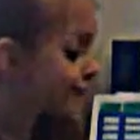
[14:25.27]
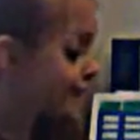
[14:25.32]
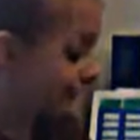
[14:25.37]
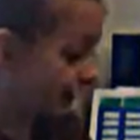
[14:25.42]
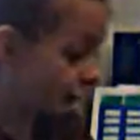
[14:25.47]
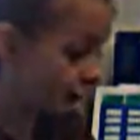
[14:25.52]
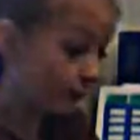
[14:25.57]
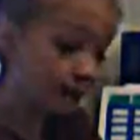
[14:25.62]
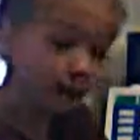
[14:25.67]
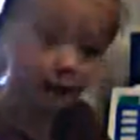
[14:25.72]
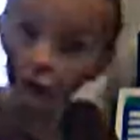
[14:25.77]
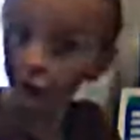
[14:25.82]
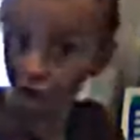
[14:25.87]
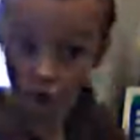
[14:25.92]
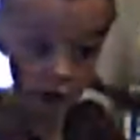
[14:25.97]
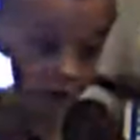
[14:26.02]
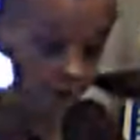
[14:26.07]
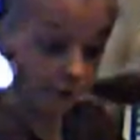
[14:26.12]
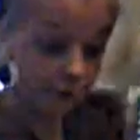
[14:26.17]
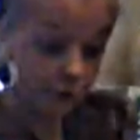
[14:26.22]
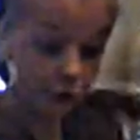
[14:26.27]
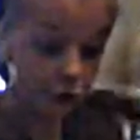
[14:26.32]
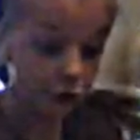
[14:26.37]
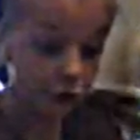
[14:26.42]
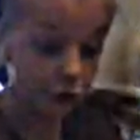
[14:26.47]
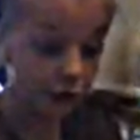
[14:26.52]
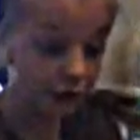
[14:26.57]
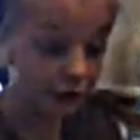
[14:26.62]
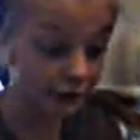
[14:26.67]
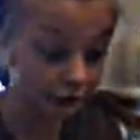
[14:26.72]
This one doesn't have an
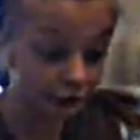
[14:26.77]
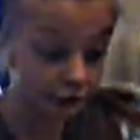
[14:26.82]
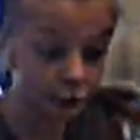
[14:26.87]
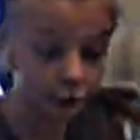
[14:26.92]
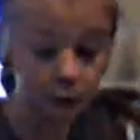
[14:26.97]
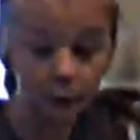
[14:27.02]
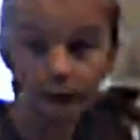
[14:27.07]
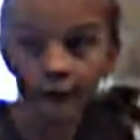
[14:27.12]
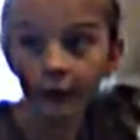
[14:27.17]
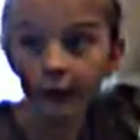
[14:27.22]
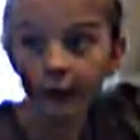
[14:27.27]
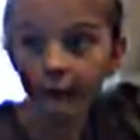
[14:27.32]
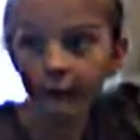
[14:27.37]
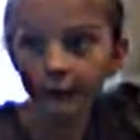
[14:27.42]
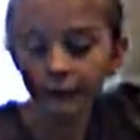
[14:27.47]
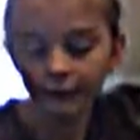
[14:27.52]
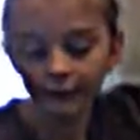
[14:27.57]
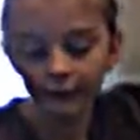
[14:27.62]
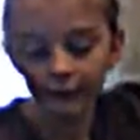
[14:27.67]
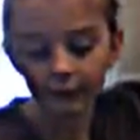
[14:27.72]
R, and this one does.